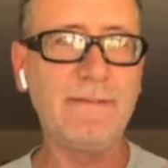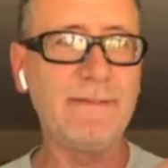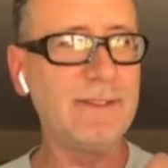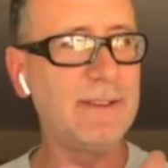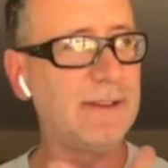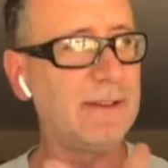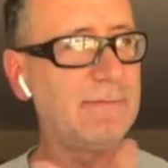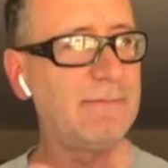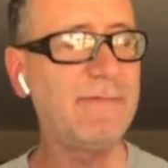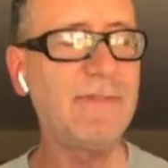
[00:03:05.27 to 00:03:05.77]

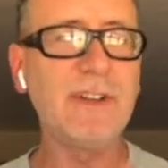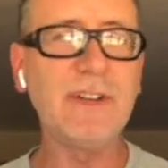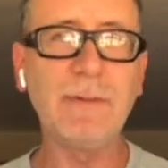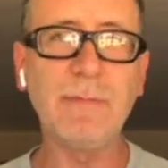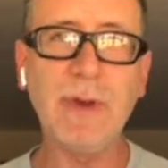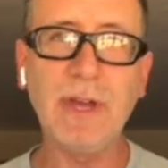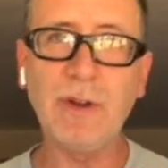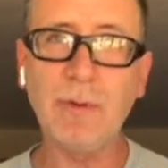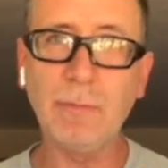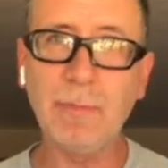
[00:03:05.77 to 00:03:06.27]
the
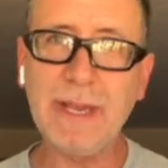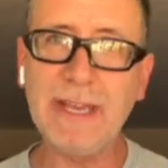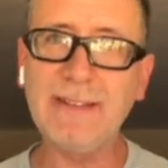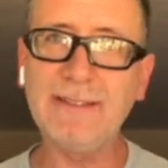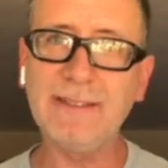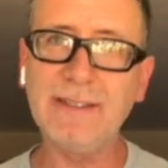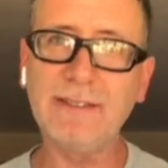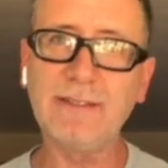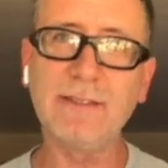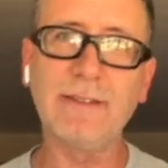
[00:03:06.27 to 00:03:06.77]
fundamental
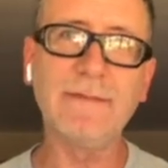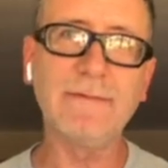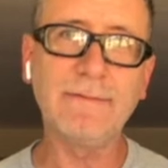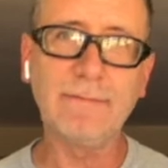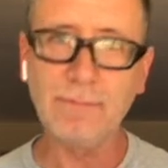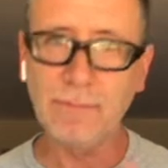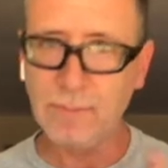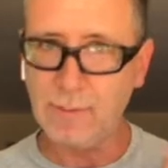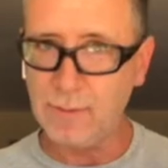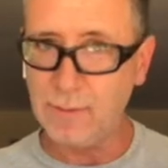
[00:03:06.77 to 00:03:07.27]
basics of
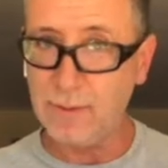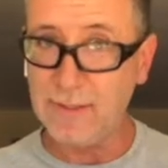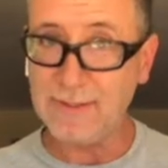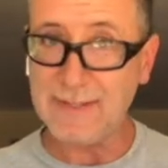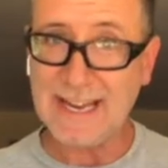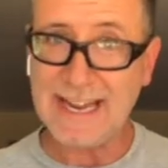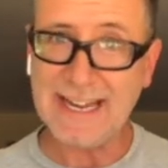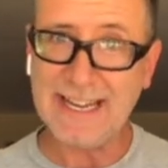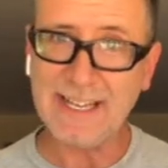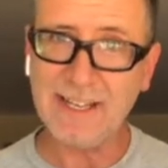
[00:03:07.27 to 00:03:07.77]

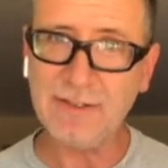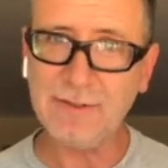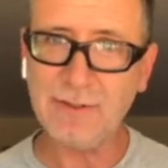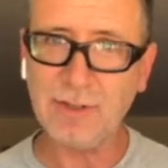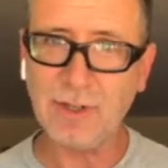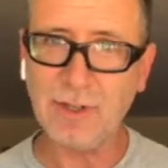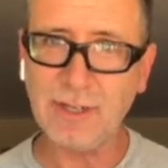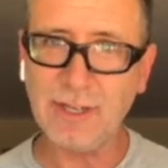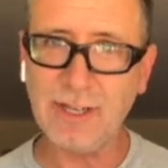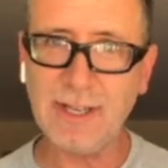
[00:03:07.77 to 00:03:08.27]
designing a
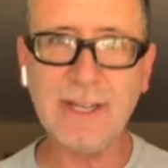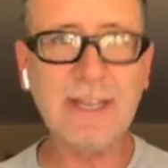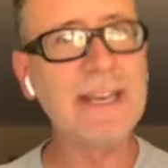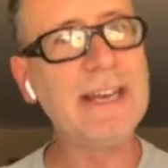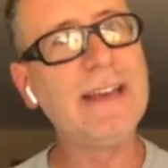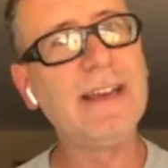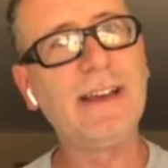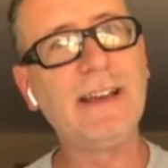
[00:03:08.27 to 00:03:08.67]
circuit,